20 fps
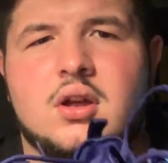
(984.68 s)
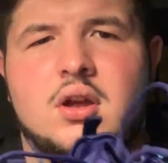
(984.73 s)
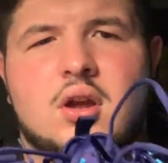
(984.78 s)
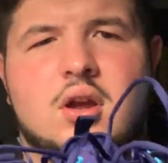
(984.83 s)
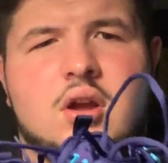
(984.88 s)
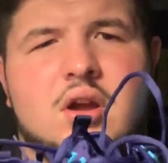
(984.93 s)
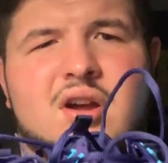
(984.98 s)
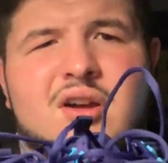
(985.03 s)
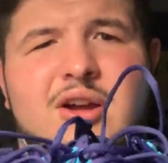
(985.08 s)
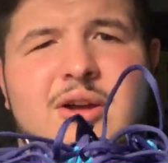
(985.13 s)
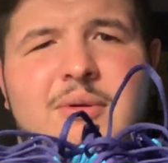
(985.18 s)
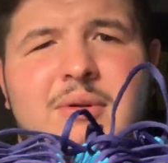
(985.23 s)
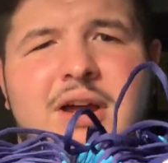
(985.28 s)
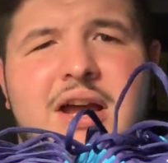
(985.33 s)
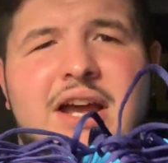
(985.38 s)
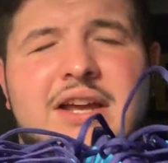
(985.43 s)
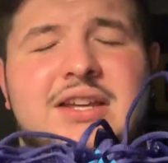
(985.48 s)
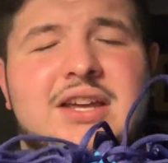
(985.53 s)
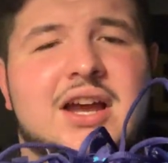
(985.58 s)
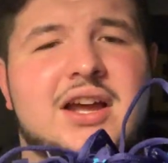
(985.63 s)
Uh,
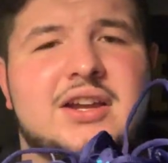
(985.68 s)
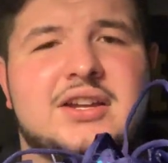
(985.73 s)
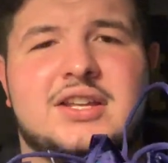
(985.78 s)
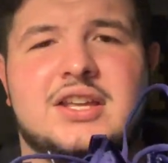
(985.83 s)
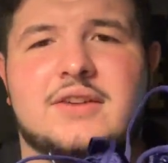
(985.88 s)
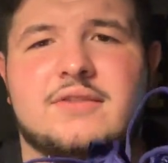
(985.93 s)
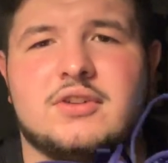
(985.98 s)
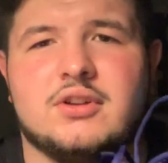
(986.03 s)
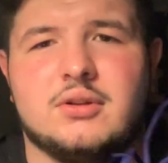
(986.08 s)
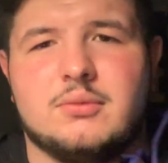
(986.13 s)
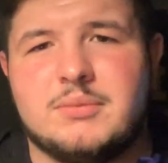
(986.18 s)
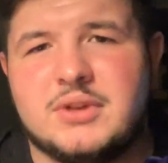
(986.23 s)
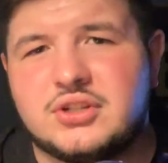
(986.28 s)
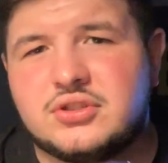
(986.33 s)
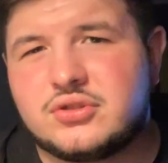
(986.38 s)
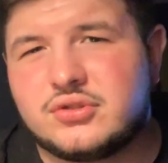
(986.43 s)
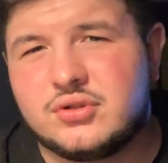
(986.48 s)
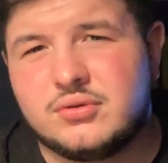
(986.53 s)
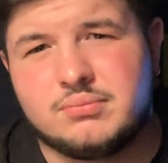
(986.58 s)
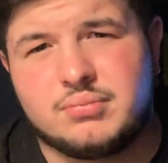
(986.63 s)
I kind of give it a
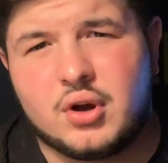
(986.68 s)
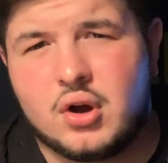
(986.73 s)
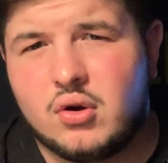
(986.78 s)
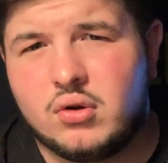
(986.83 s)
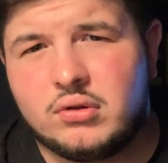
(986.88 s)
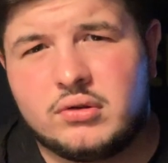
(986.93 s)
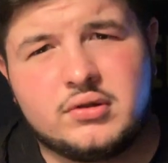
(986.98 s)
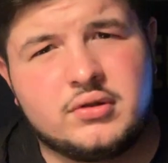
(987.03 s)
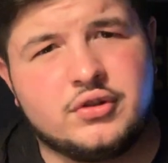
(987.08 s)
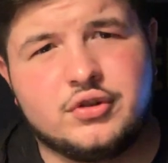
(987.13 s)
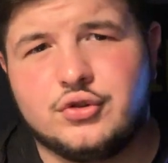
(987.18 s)
mixture of both.